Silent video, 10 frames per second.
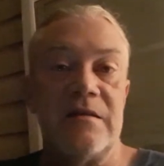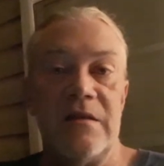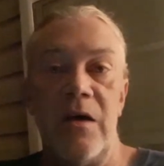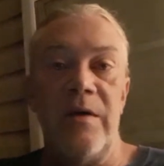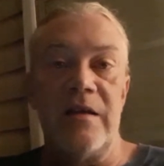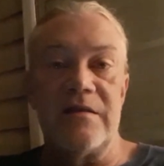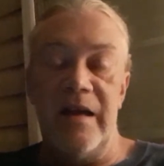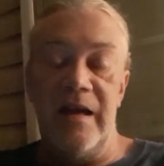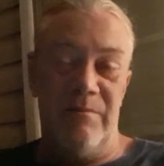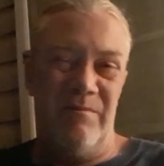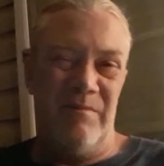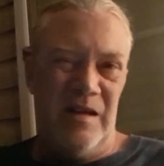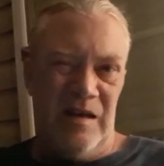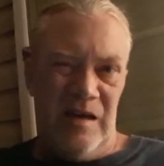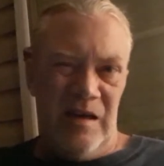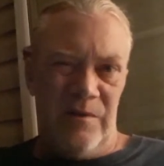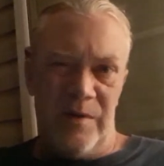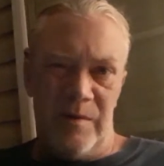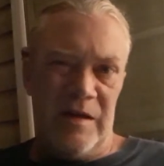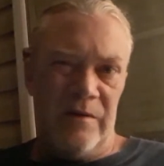knowing Sam
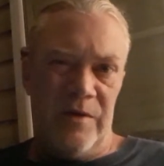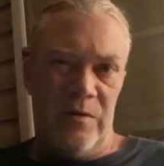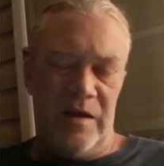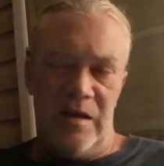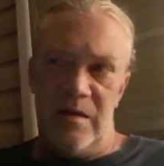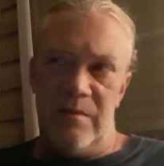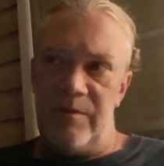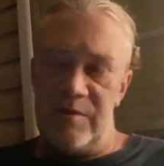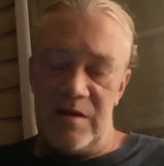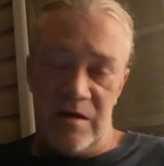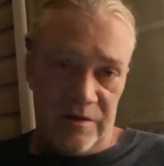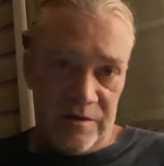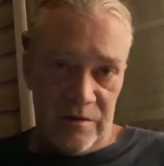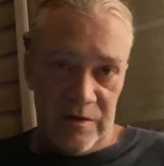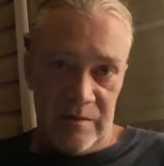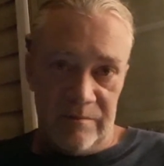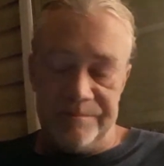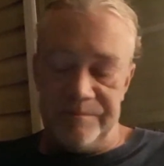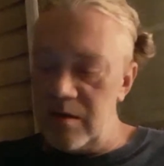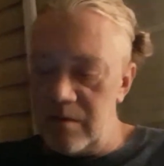from interviewing him, from talking to
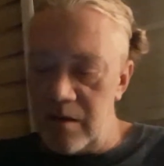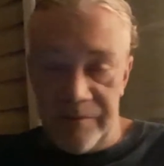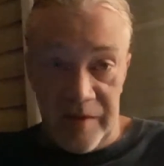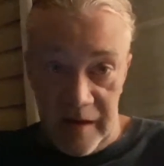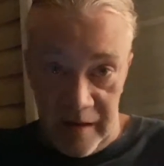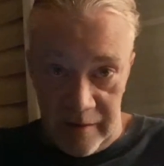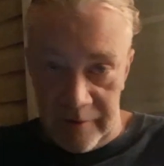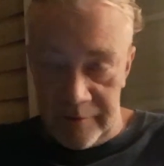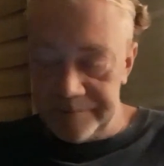him off the air,